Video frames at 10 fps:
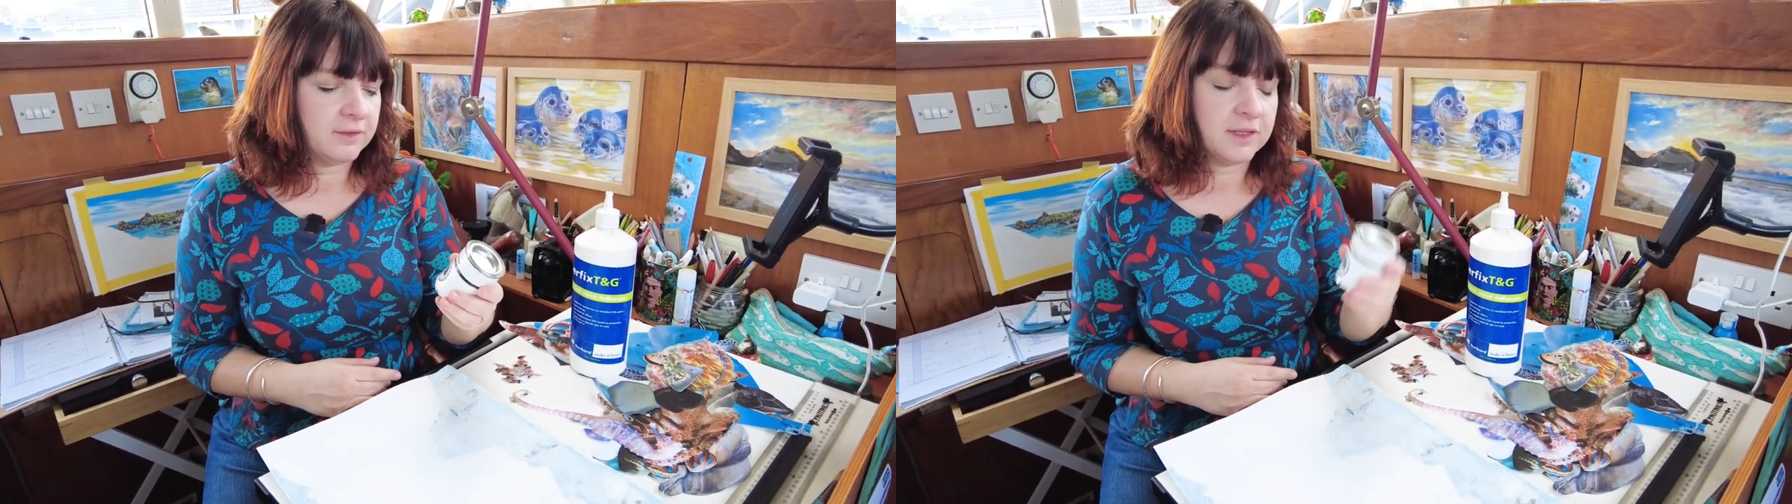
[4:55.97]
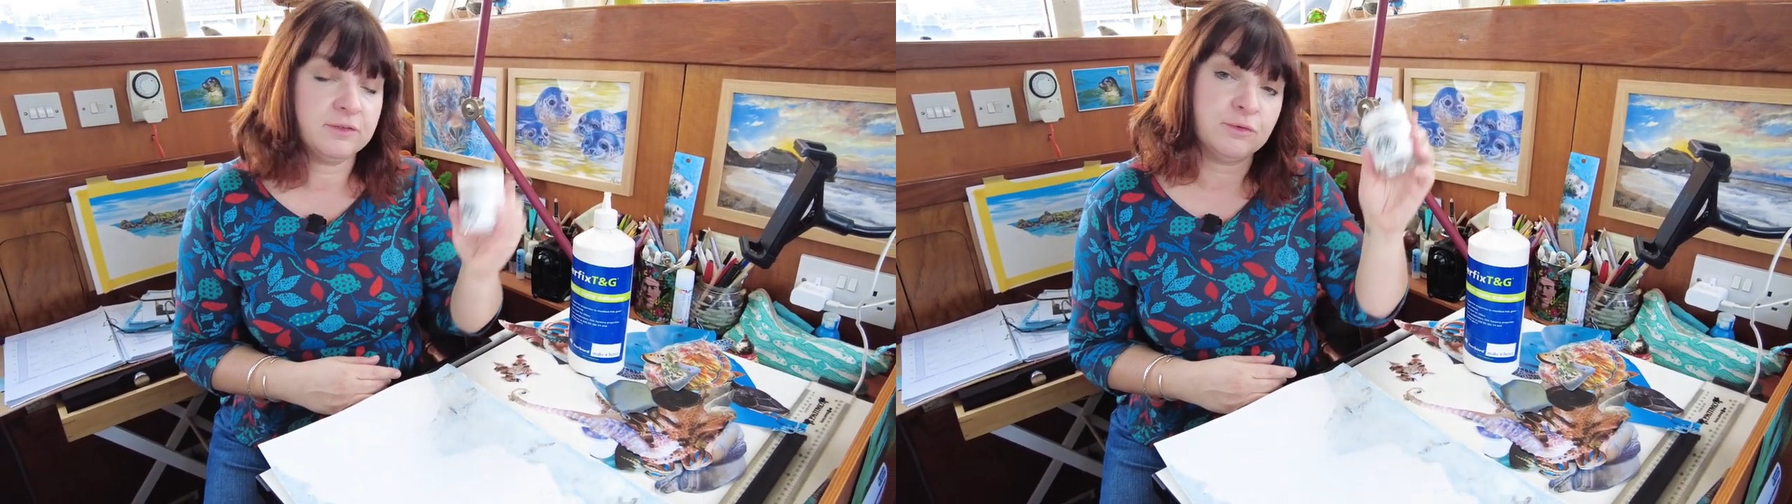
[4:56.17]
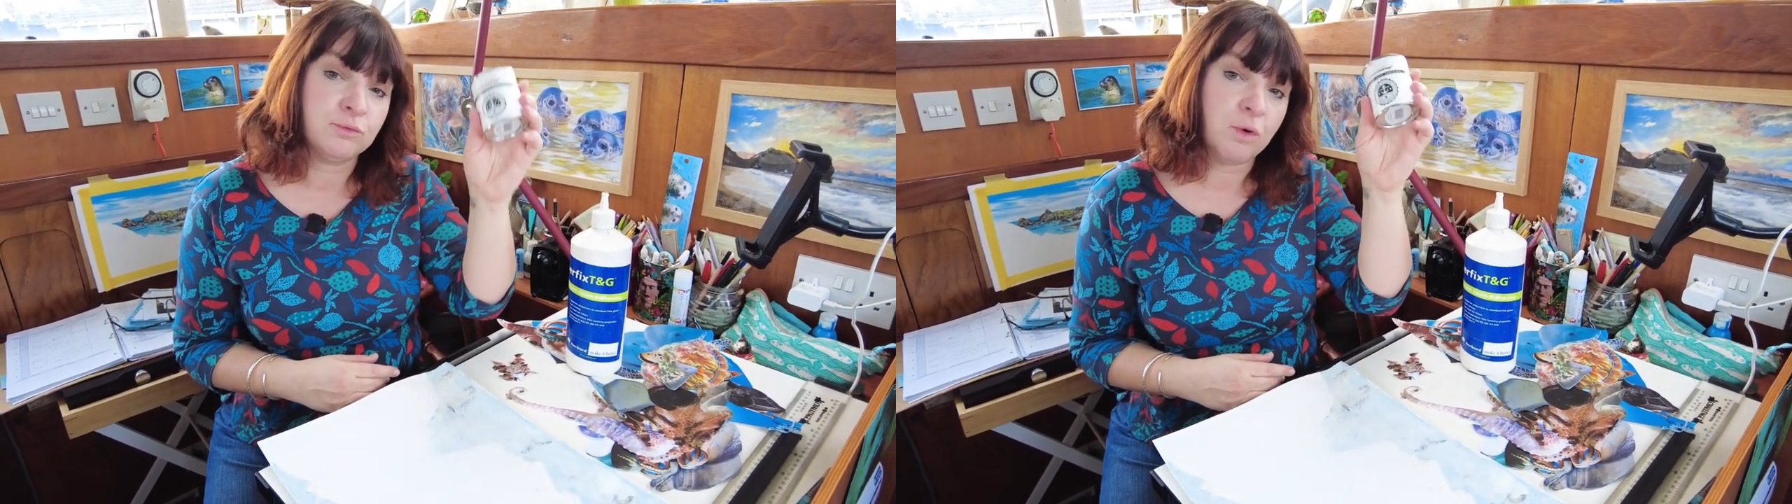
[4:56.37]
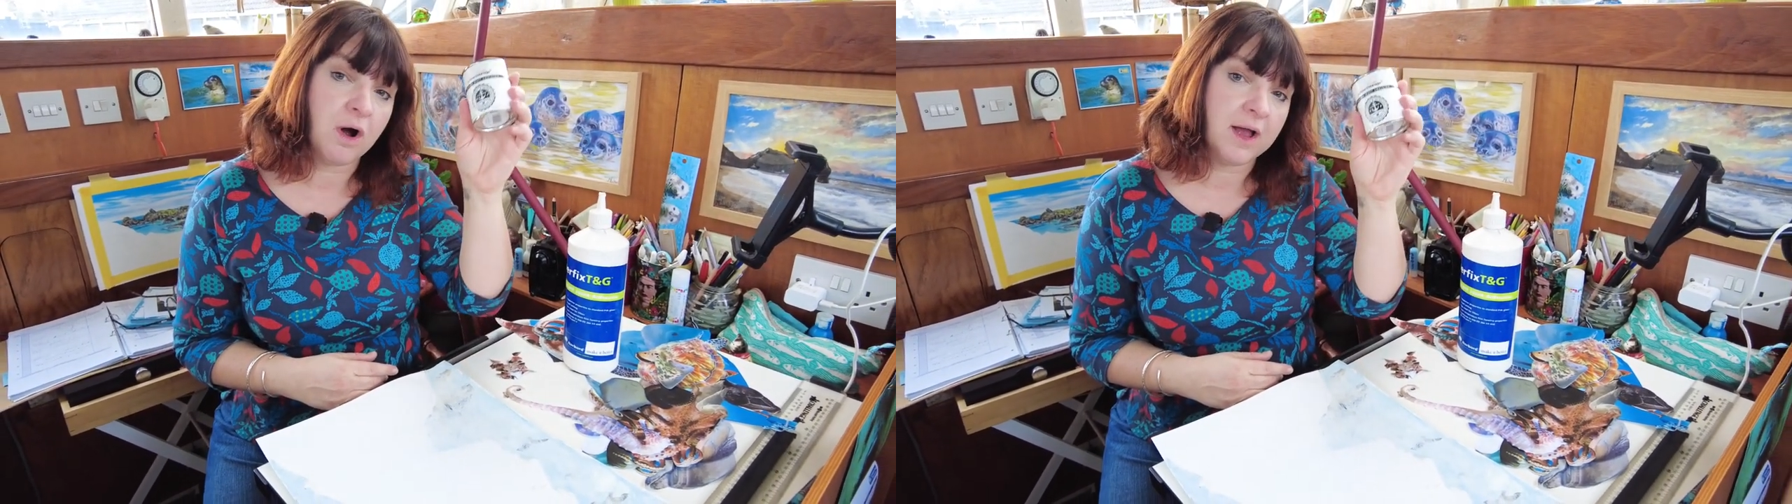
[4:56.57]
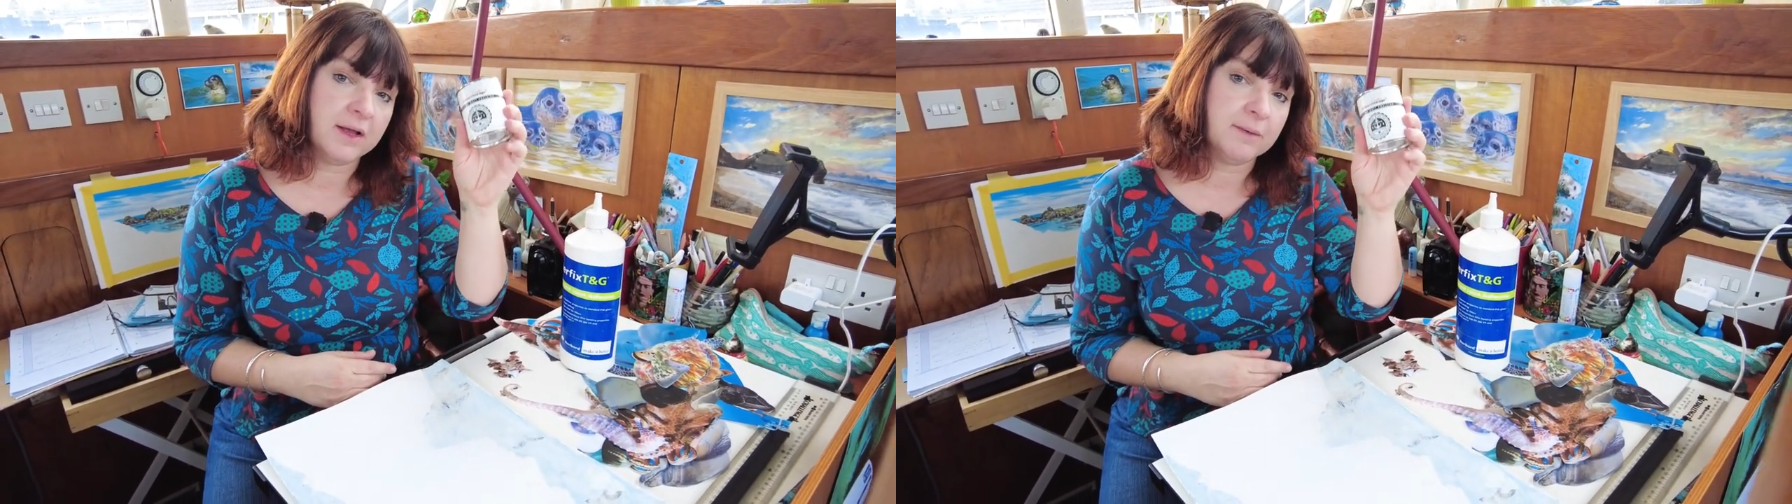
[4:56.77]
these little
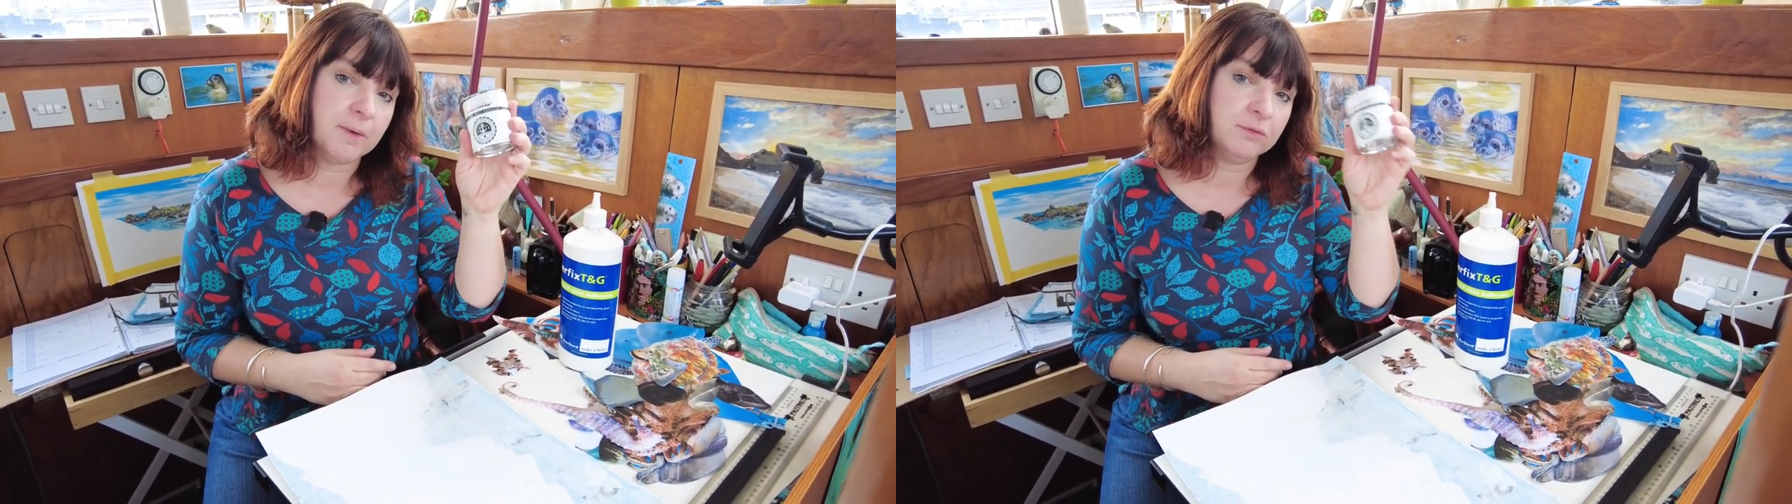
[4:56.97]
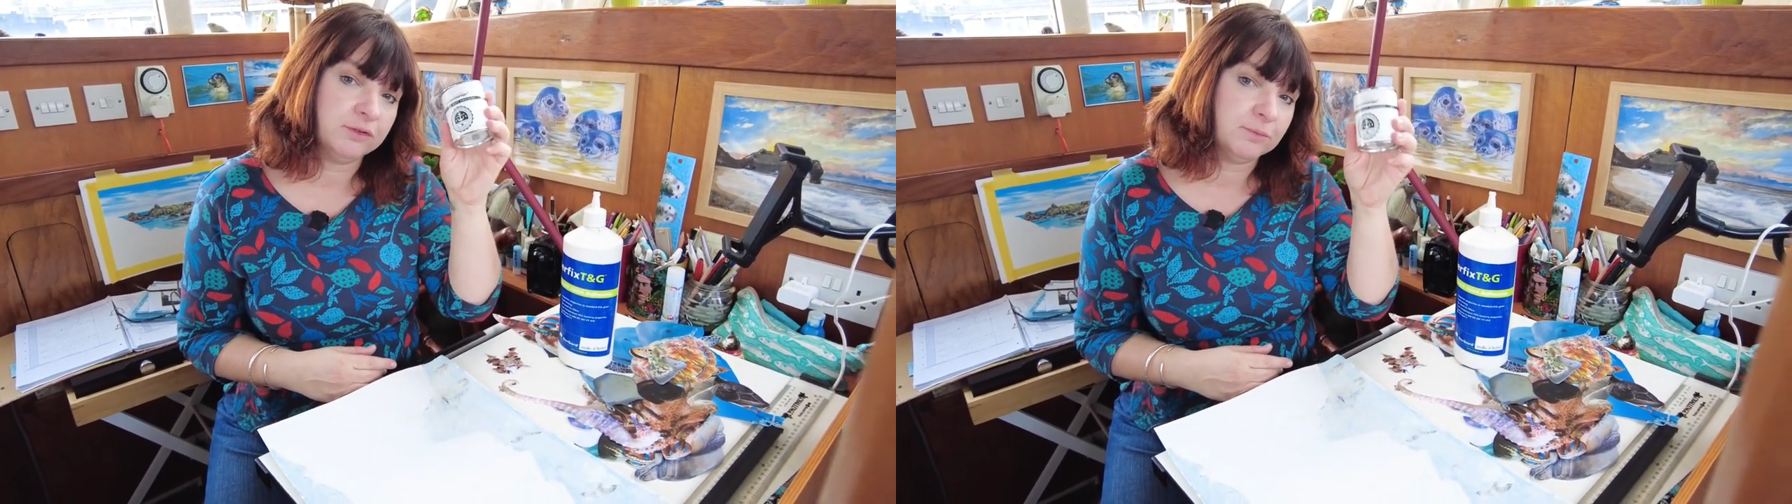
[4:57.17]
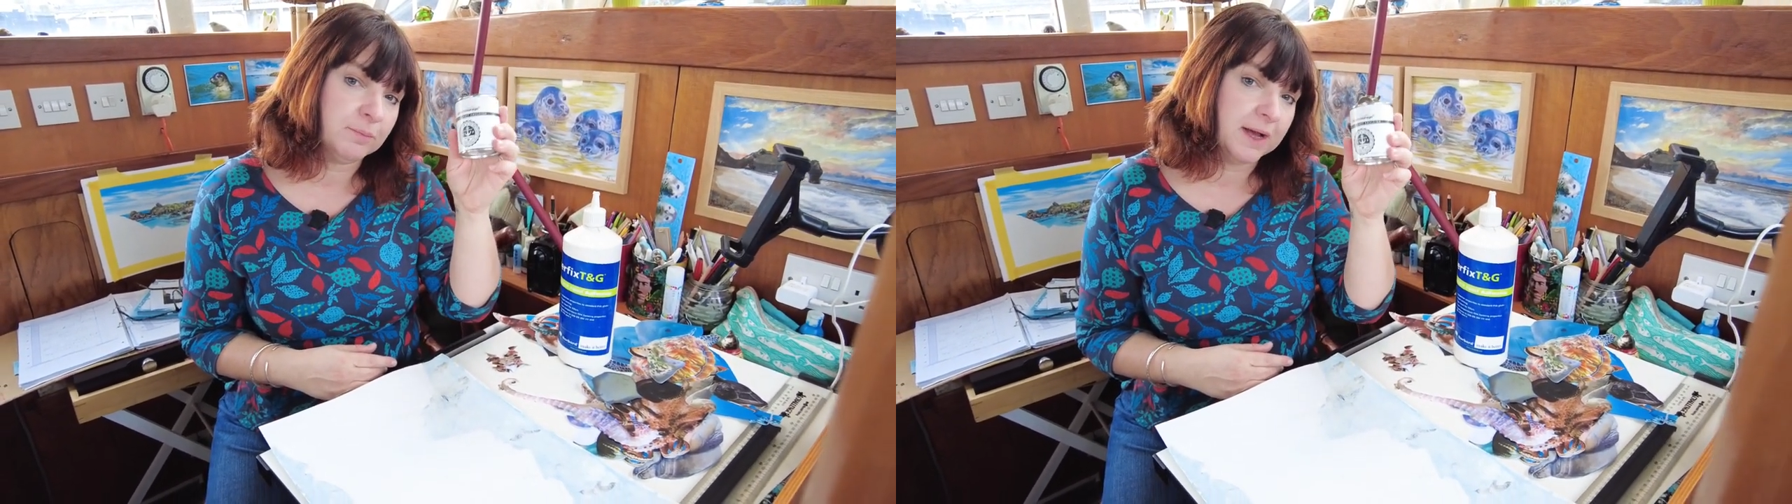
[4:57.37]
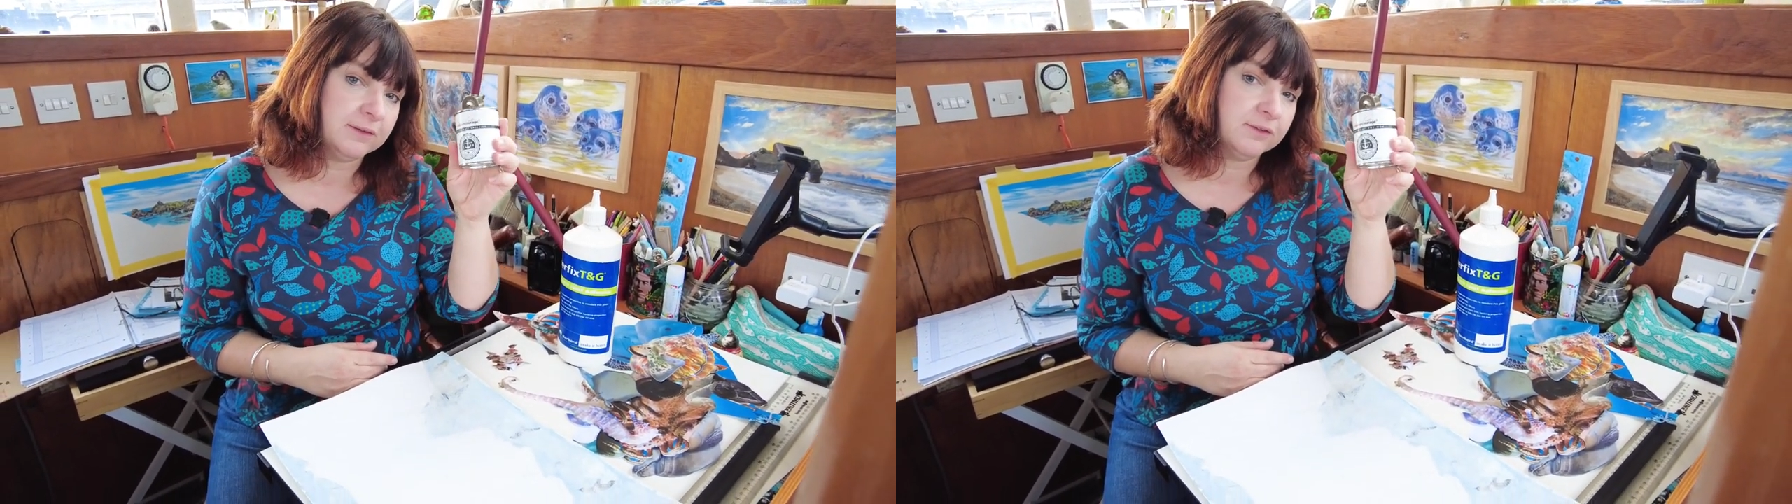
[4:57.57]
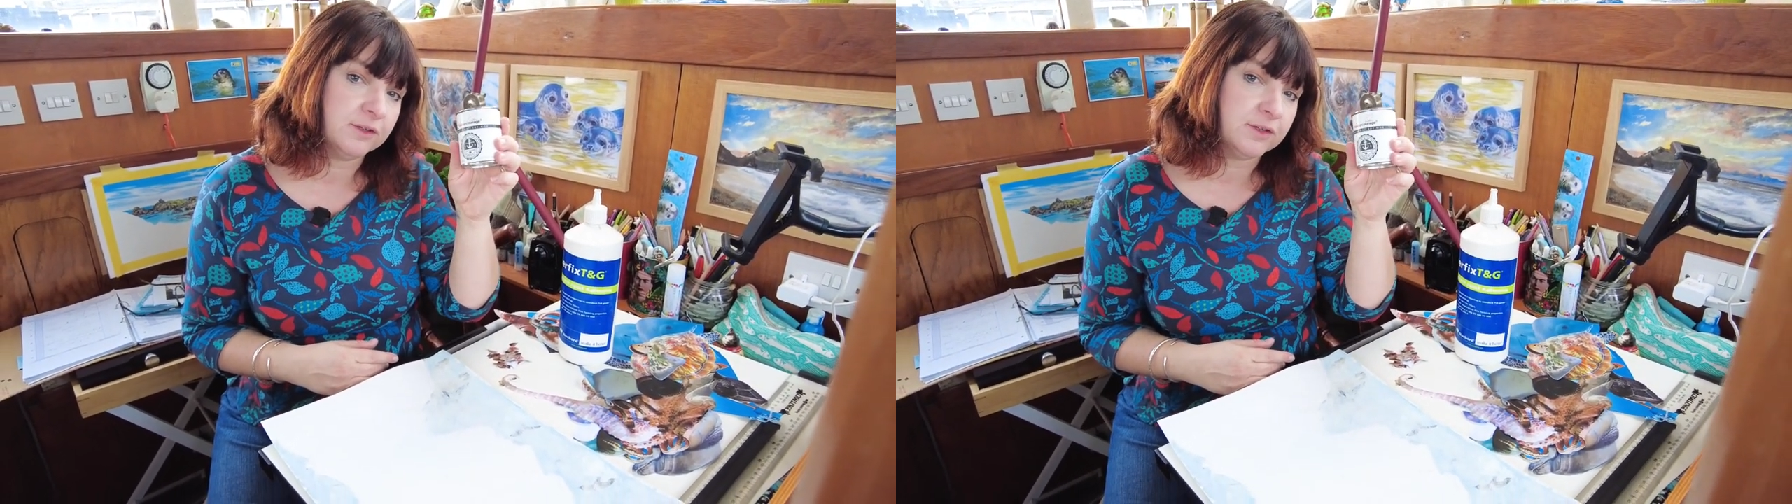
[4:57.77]
white emulsion
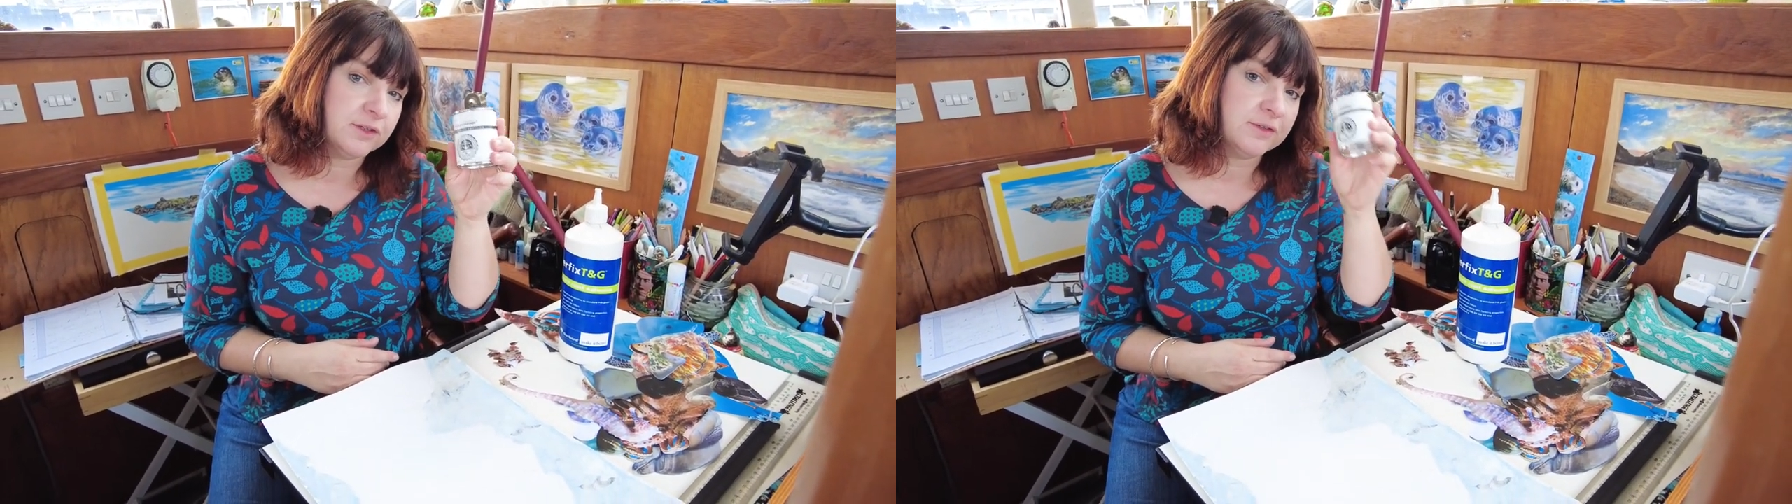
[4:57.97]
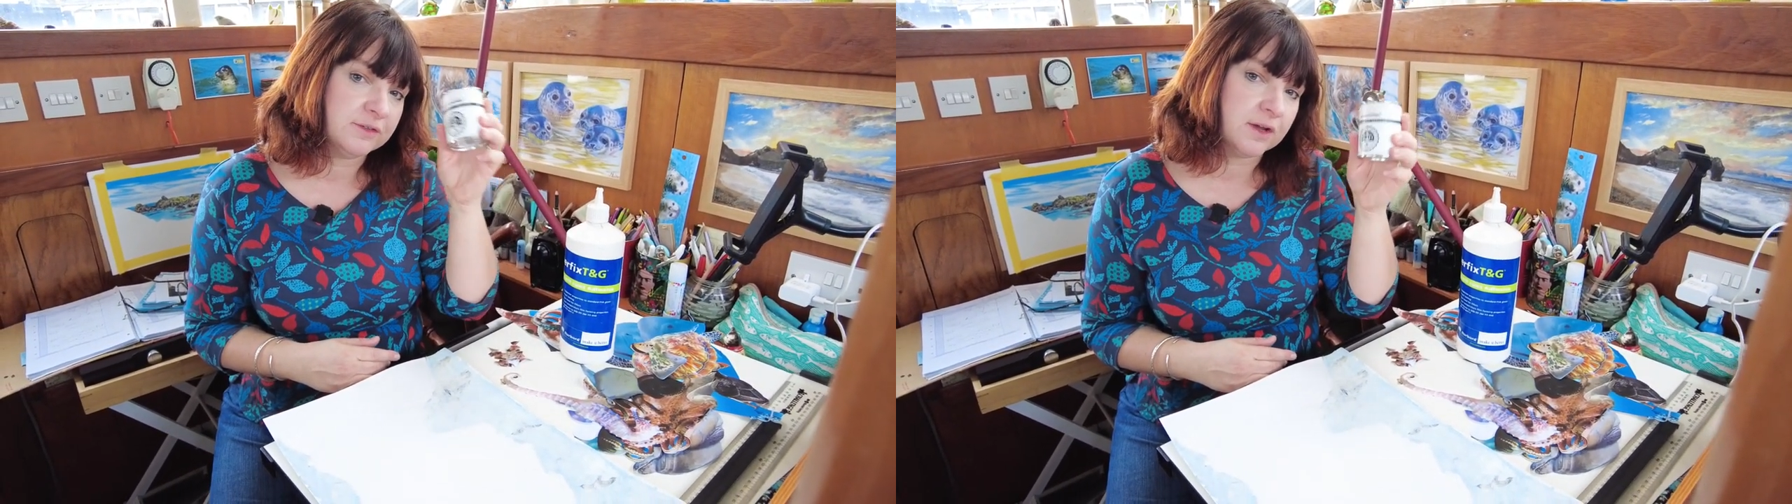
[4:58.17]
paints are good,